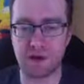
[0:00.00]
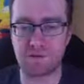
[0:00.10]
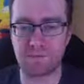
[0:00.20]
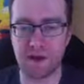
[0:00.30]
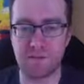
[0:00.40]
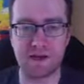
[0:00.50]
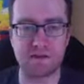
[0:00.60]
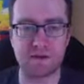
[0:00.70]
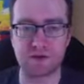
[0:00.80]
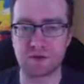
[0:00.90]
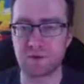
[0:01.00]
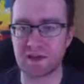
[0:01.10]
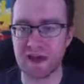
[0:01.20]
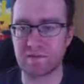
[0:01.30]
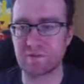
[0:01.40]
up um, individually with
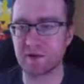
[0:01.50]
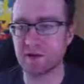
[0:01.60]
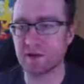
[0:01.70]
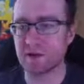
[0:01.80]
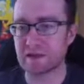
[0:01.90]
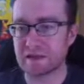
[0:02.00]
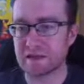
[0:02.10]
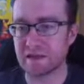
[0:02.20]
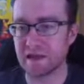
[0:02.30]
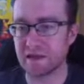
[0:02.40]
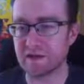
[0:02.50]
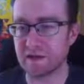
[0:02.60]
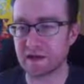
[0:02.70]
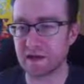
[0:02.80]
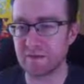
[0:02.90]
every lead that
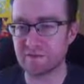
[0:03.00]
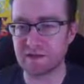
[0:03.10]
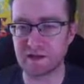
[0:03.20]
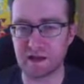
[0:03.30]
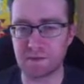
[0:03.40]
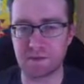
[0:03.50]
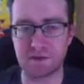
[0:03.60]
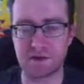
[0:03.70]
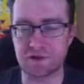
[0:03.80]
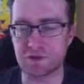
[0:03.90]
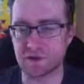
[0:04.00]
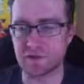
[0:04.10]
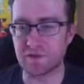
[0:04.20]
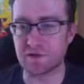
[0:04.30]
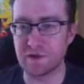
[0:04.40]
that comes in, like people that are doing
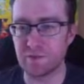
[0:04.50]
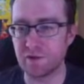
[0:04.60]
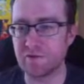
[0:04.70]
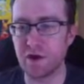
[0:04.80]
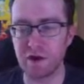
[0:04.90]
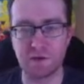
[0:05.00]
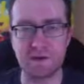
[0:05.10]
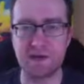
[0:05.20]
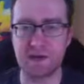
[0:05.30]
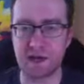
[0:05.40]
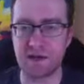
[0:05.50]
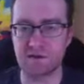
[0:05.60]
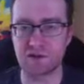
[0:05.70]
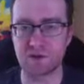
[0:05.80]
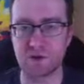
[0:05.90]
you know more volume and kind of a
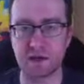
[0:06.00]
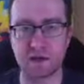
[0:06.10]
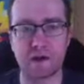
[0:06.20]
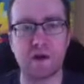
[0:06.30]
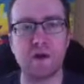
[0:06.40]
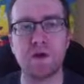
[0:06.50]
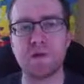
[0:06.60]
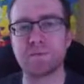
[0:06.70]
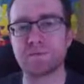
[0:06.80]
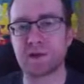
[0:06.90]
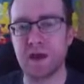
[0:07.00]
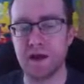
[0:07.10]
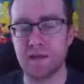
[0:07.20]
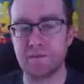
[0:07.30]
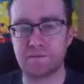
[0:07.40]
sorting
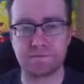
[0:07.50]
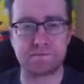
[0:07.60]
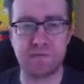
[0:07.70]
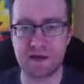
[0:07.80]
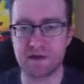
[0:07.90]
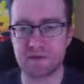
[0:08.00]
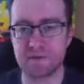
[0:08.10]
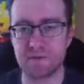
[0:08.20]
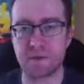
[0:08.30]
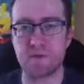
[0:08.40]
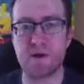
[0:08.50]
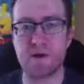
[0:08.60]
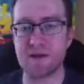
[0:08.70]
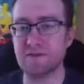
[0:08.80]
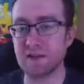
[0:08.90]
um, mechanism. We
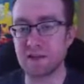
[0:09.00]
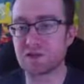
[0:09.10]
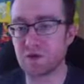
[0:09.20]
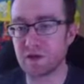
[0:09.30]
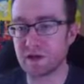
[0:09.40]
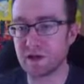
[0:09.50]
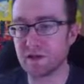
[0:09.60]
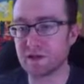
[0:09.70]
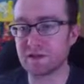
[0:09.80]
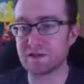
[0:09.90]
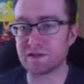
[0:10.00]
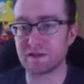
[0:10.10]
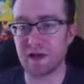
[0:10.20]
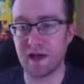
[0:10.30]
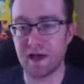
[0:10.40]
also have lead scoring on this
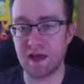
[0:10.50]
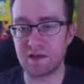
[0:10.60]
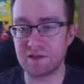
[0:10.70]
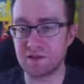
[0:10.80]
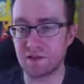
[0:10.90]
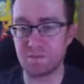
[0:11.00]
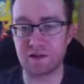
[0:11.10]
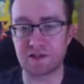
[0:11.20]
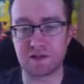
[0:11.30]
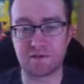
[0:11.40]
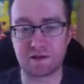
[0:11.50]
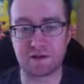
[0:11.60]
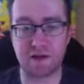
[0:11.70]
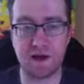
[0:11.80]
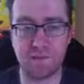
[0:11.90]
and you know a bunch of different
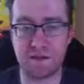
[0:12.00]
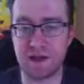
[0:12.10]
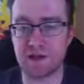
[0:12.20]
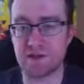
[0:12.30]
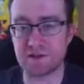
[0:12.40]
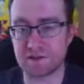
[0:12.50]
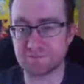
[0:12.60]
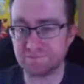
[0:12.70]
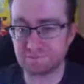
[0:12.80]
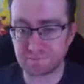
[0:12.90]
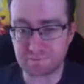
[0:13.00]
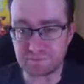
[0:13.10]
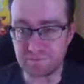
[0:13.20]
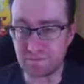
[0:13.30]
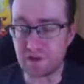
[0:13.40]
uh, pages.
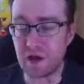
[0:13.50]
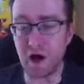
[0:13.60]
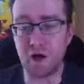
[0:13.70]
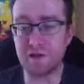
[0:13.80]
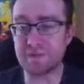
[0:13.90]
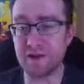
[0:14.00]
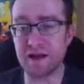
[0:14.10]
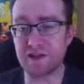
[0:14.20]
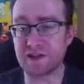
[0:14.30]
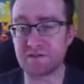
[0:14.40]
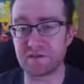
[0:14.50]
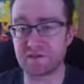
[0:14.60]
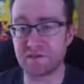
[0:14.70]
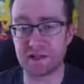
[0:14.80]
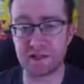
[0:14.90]
All these pages have your
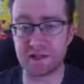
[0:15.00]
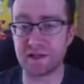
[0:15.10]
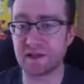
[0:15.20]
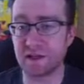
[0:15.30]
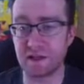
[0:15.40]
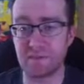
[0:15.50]
affiliate link and a